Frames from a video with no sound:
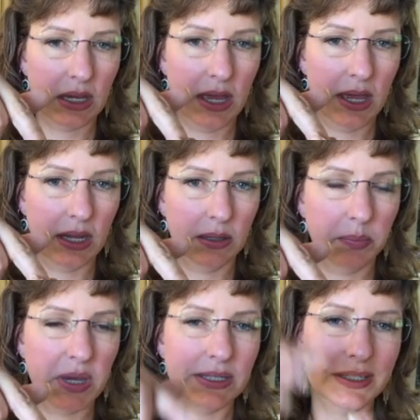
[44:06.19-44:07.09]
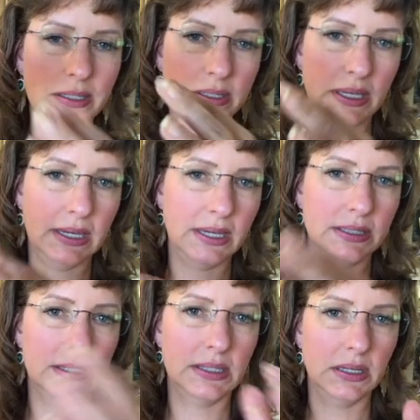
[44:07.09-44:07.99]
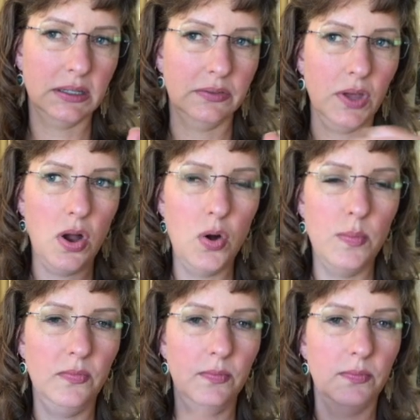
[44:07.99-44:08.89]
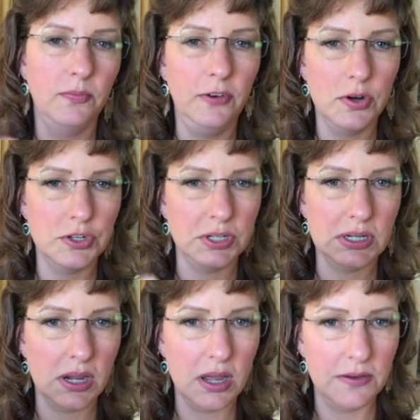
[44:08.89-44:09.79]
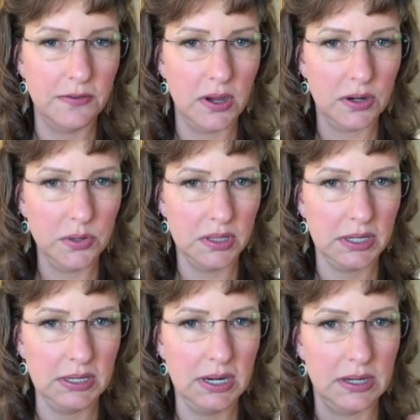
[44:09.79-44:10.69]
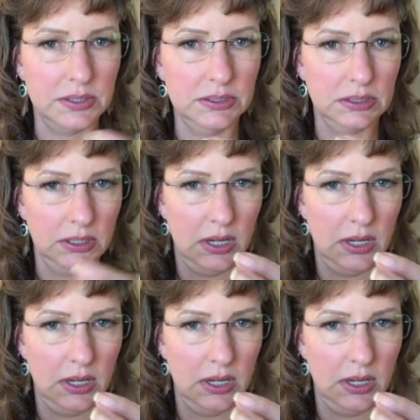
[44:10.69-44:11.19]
and basically it's the home version of acrylic nails,